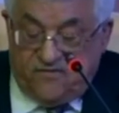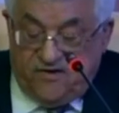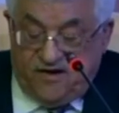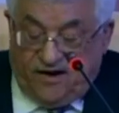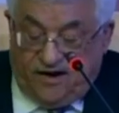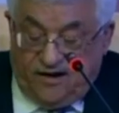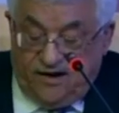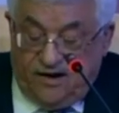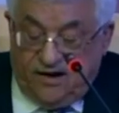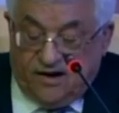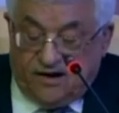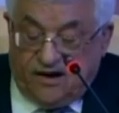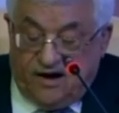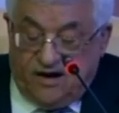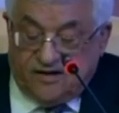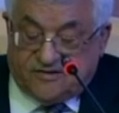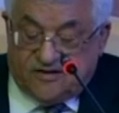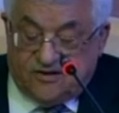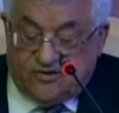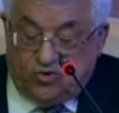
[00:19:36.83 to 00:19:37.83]
in the
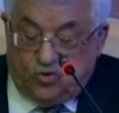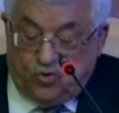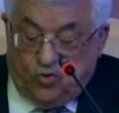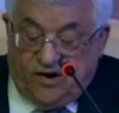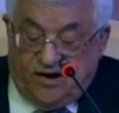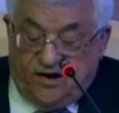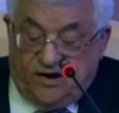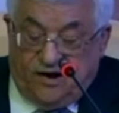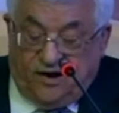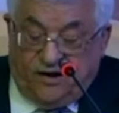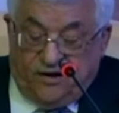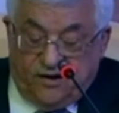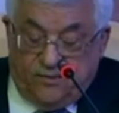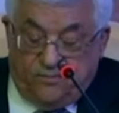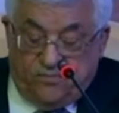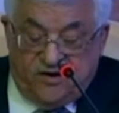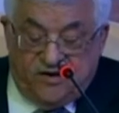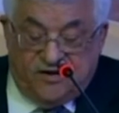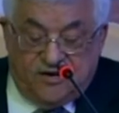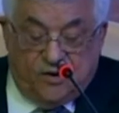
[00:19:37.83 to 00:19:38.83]
political and
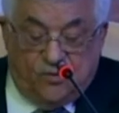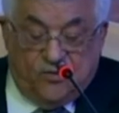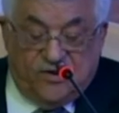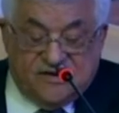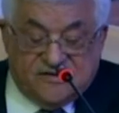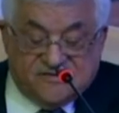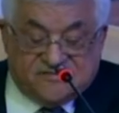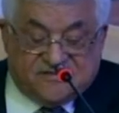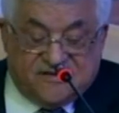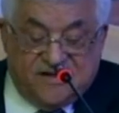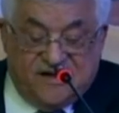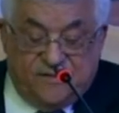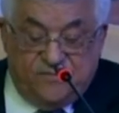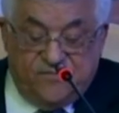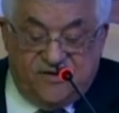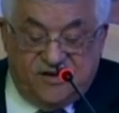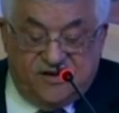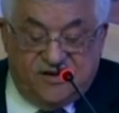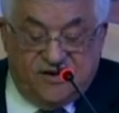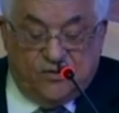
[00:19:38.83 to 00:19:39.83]
economic
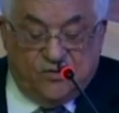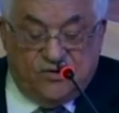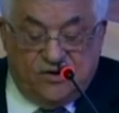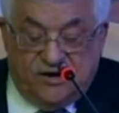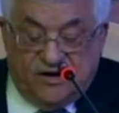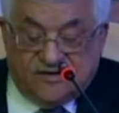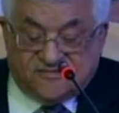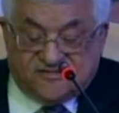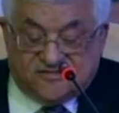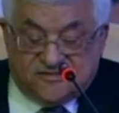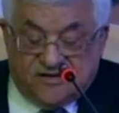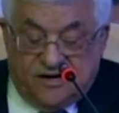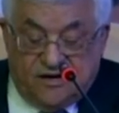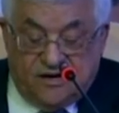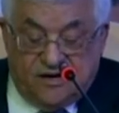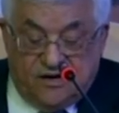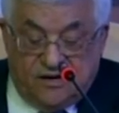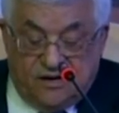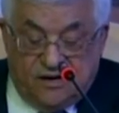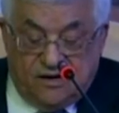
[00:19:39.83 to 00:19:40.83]
relationships between the
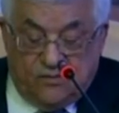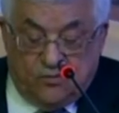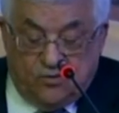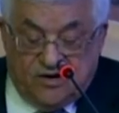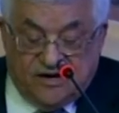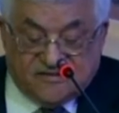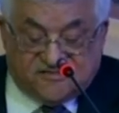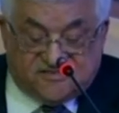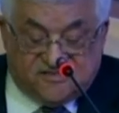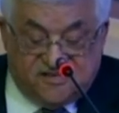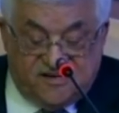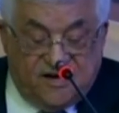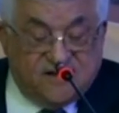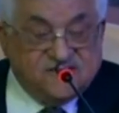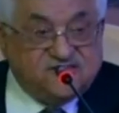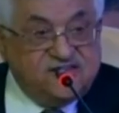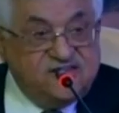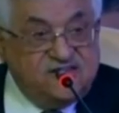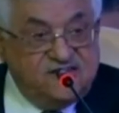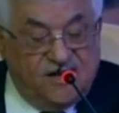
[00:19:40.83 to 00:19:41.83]
Arab and
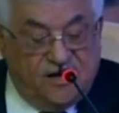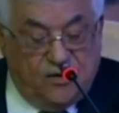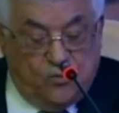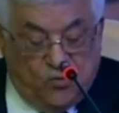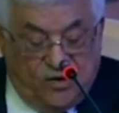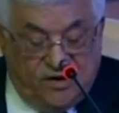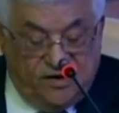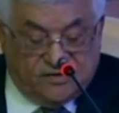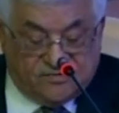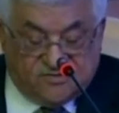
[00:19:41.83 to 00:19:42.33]
Islamic states